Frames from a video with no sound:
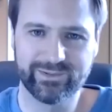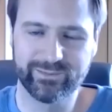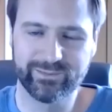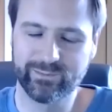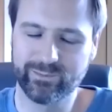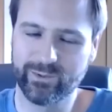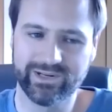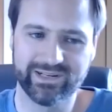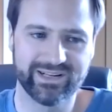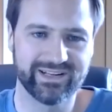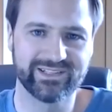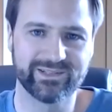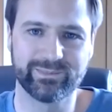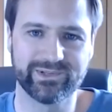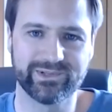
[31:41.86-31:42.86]

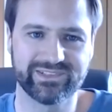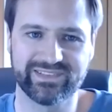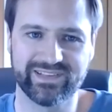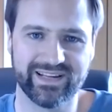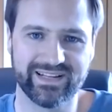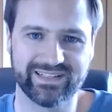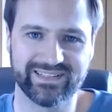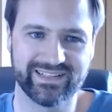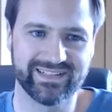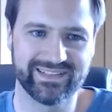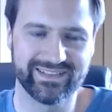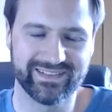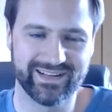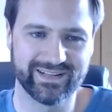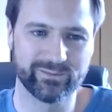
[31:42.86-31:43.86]
100%.
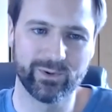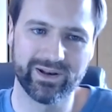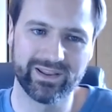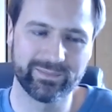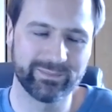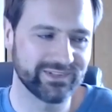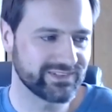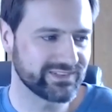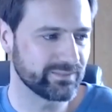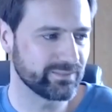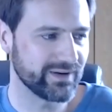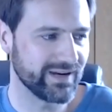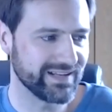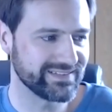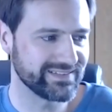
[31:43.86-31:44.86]
And one of the most
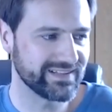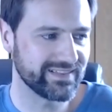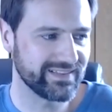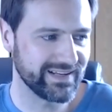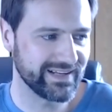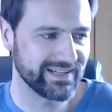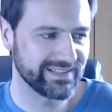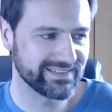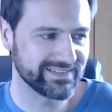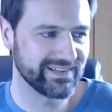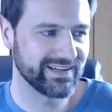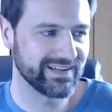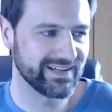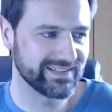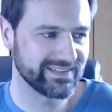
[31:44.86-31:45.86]
surprising things
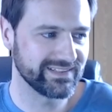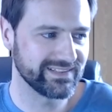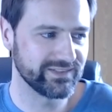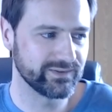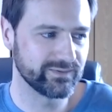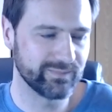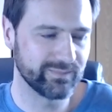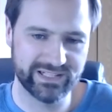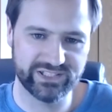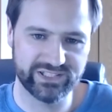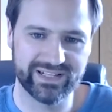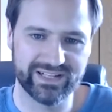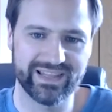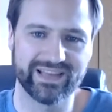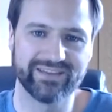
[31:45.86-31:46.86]
that you
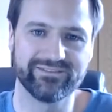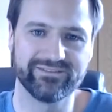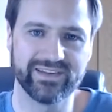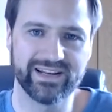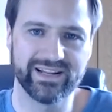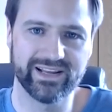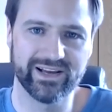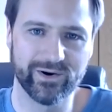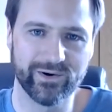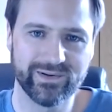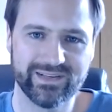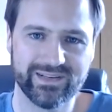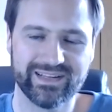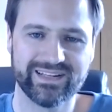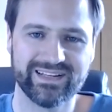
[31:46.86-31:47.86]
mentioned in that video
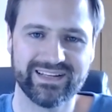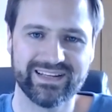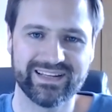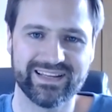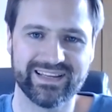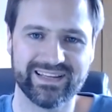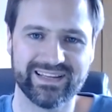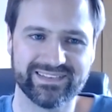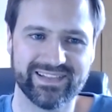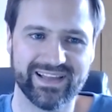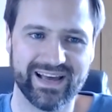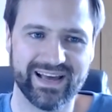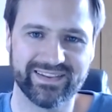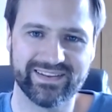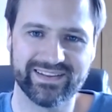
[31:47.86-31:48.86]
is
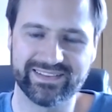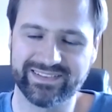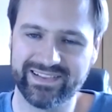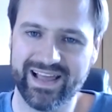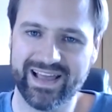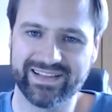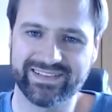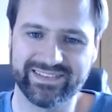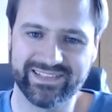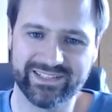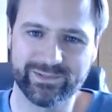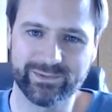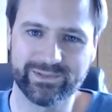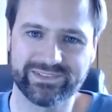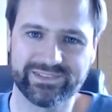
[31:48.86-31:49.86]
that this last
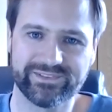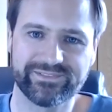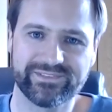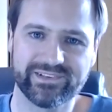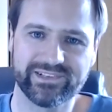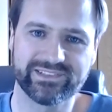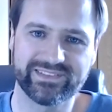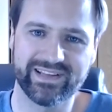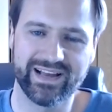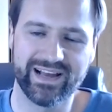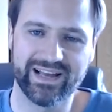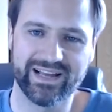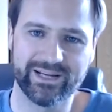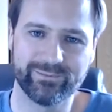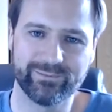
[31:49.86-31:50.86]
year was the first
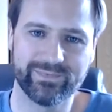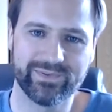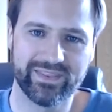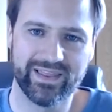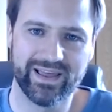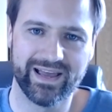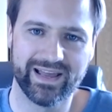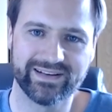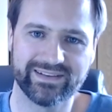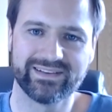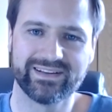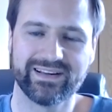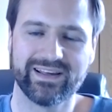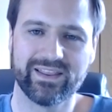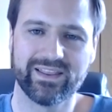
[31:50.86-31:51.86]
time that
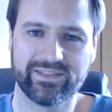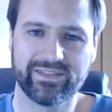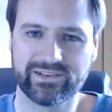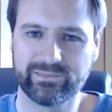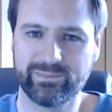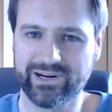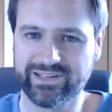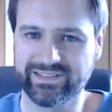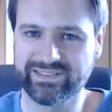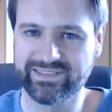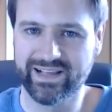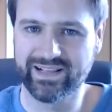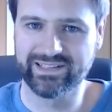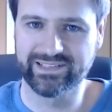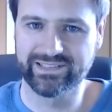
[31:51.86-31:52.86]
third-party
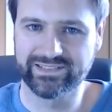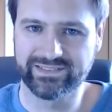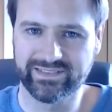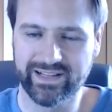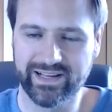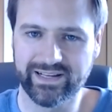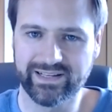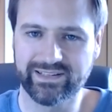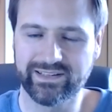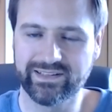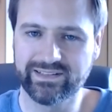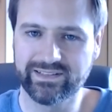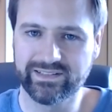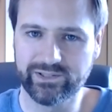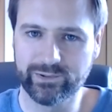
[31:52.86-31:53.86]
sellers like
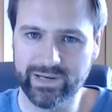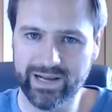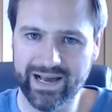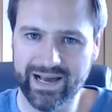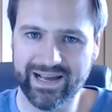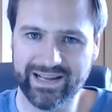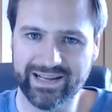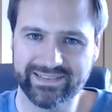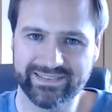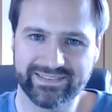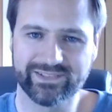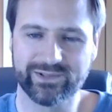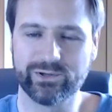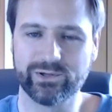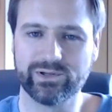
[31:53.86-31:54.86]
you and I
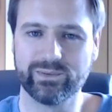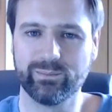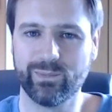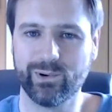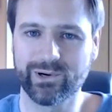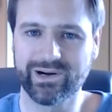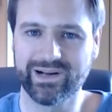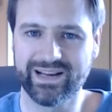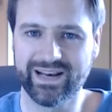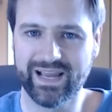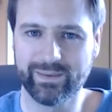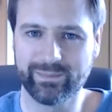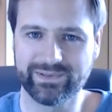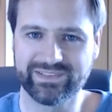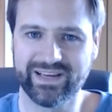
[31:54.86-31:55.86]
sold more on
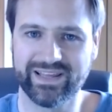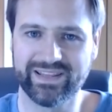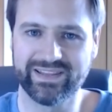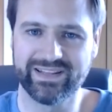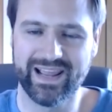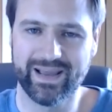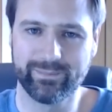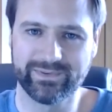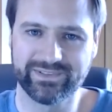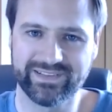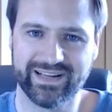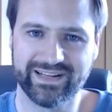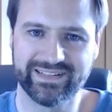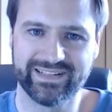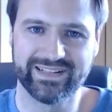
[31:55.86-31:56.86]
Amazon than
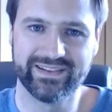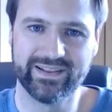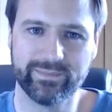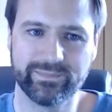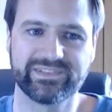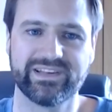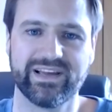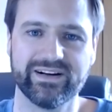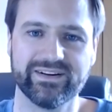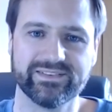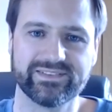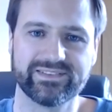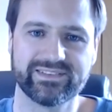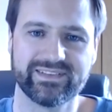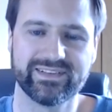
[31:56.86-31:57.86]
Amazon did
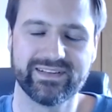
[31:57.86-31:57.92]
themselves.